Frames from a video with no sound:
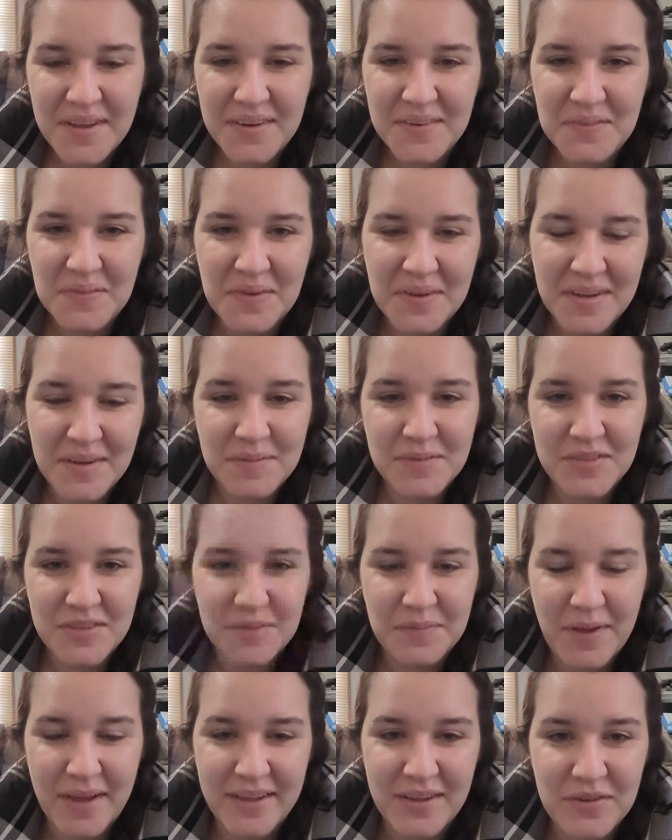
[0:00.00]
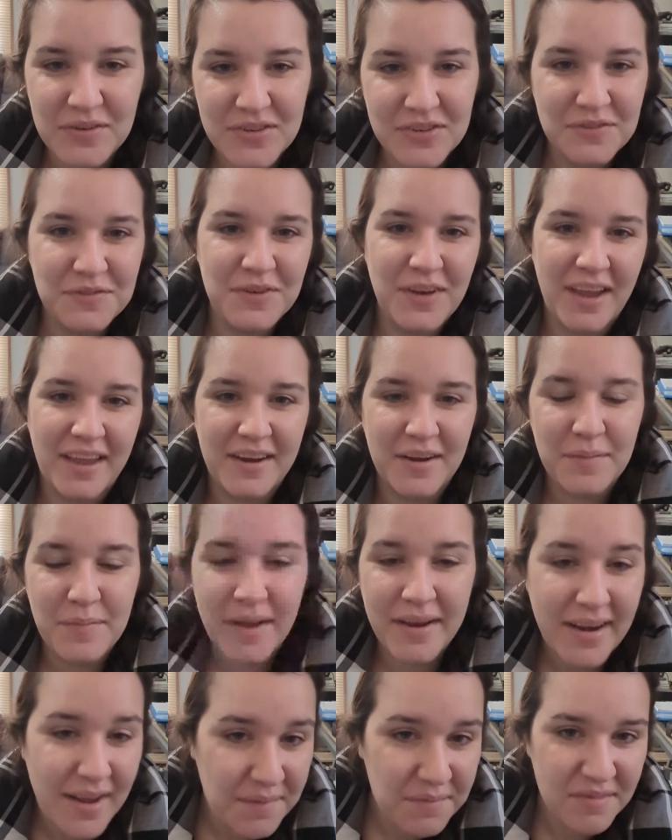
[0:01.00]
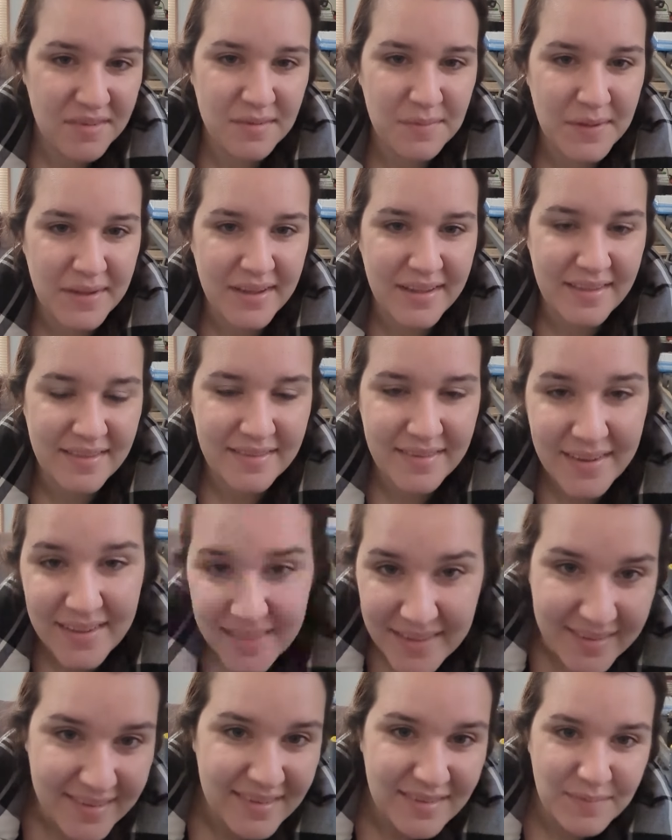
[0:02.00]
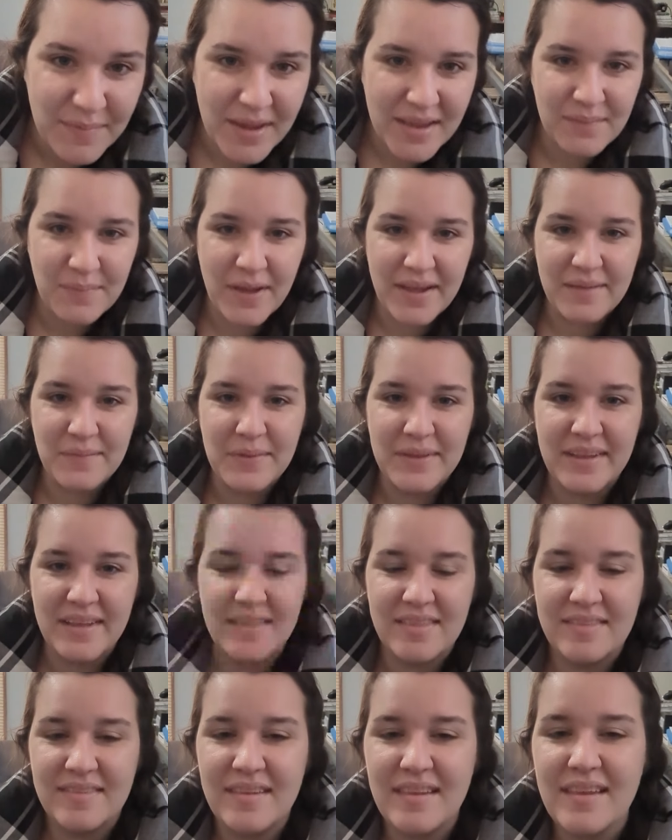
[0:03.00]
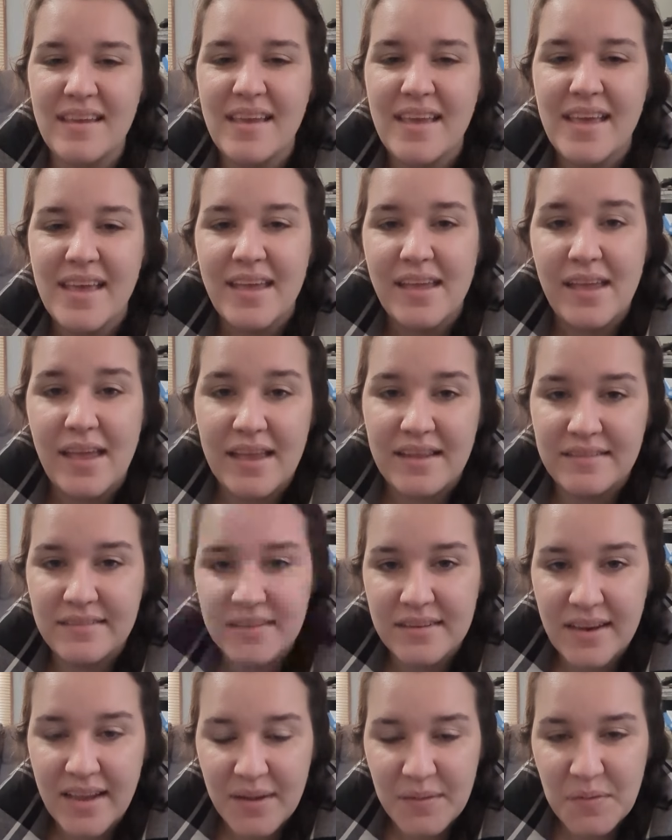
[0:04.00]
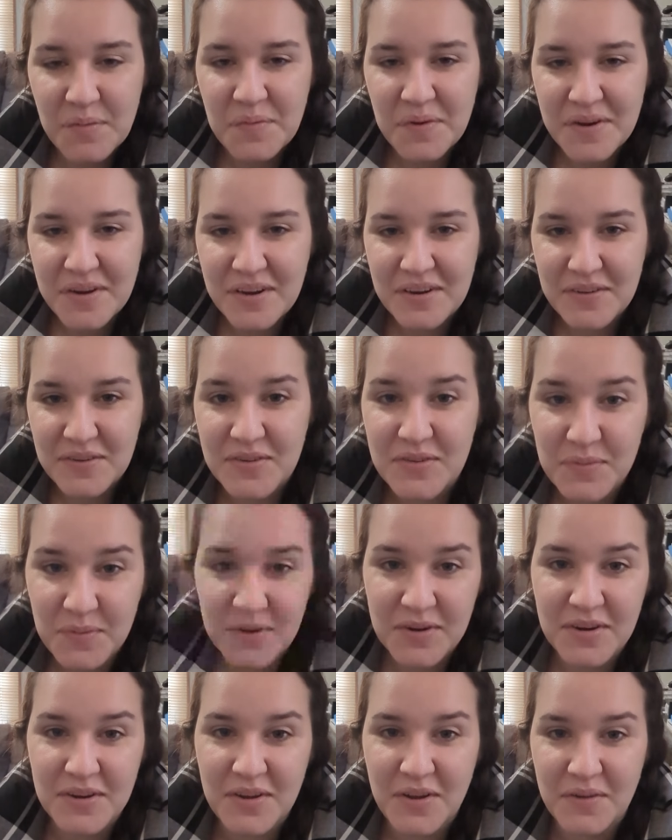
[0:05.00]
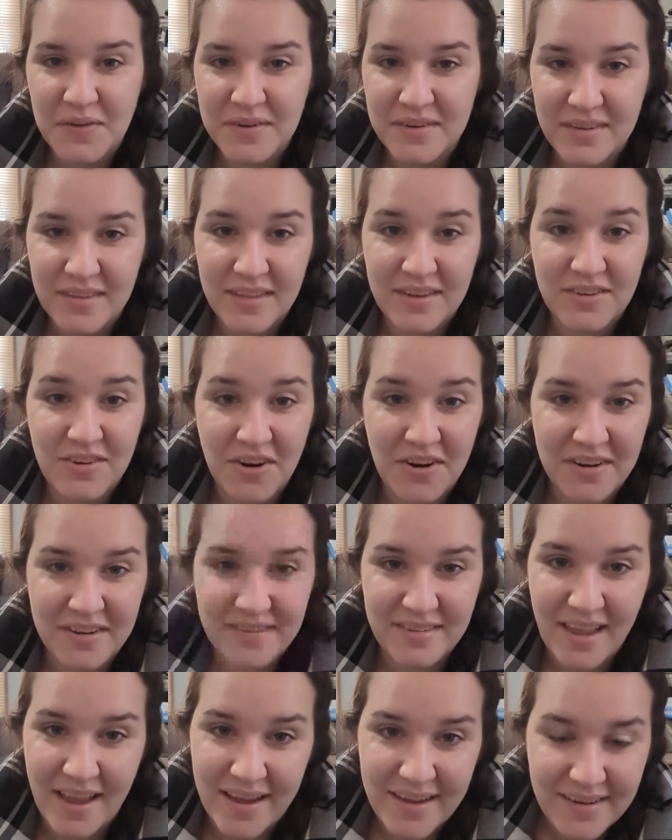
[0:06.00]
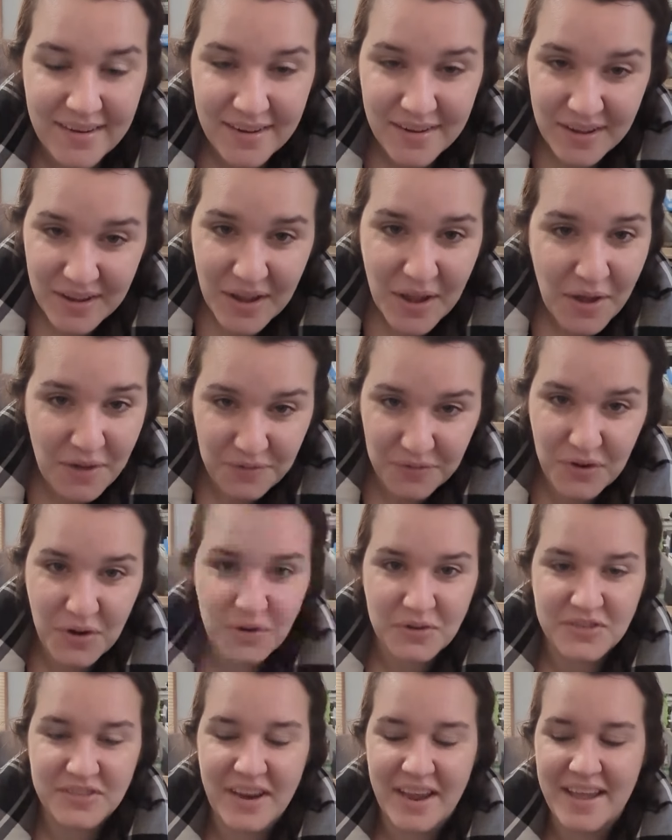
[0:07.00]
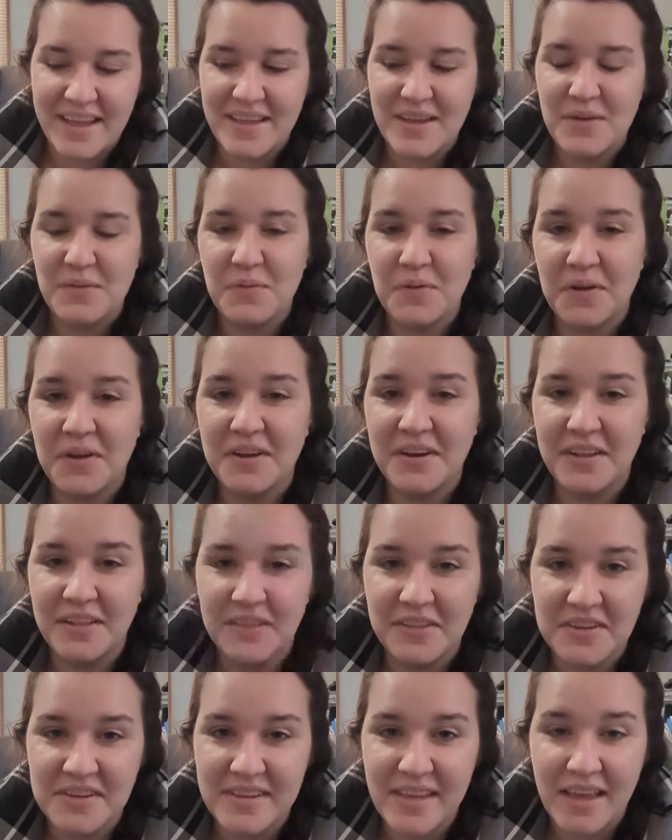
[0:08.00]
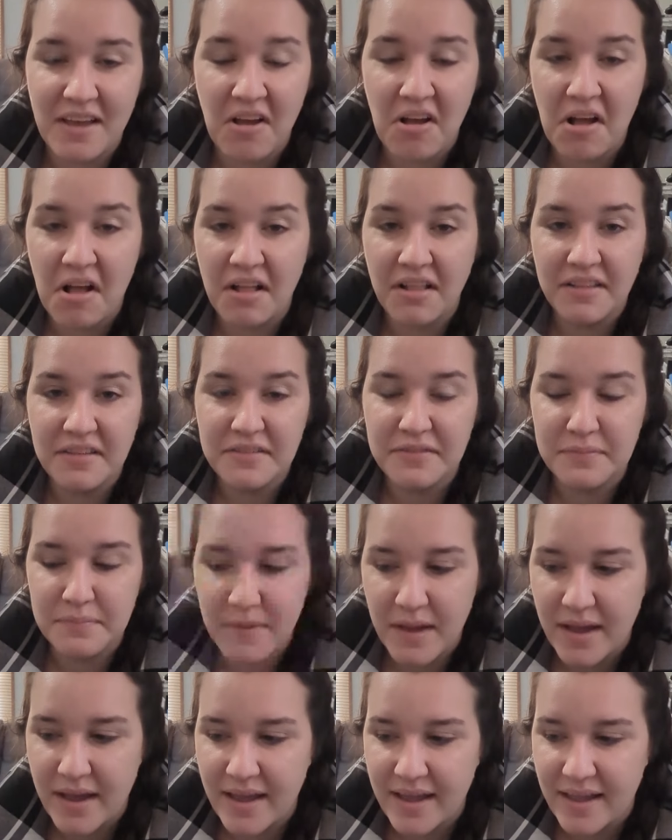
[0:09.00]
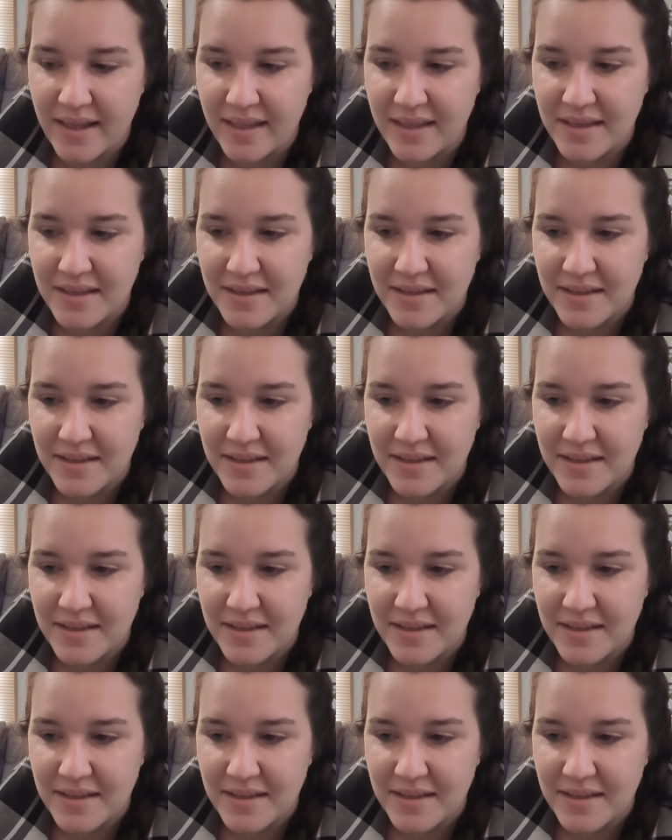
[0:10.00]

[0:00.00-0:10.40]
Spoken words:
and welcome to my YouTube channel. My name is McKenzie and this is Made by McKenzie. And today what we're going to do is we're going to go into the dark side of crochet. We're going to look at all of my